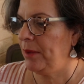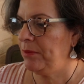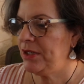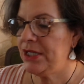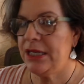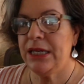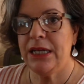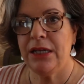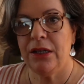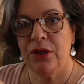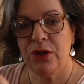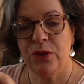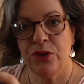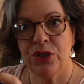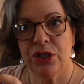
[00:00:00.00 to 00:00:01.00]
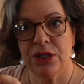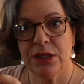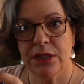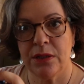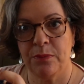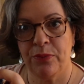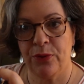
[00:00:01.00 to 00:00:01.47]
empty you
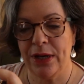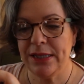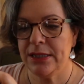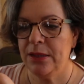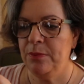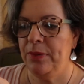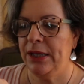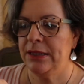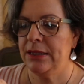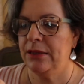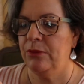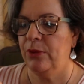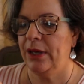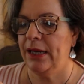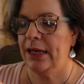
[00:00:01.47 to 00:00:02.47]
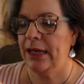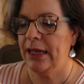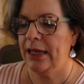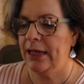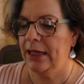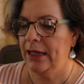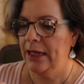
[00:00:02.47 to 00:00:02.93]
just press the button right
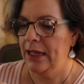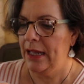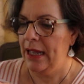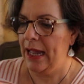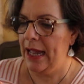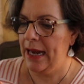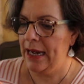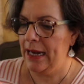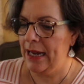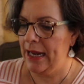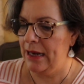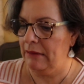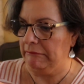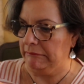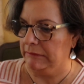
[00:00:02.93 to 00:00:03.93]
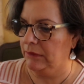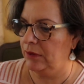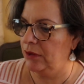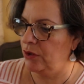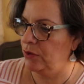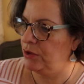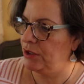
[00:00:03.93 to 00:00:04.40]
here and then
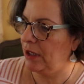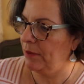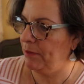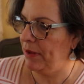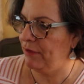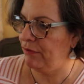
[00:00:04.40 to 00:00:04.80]
you dump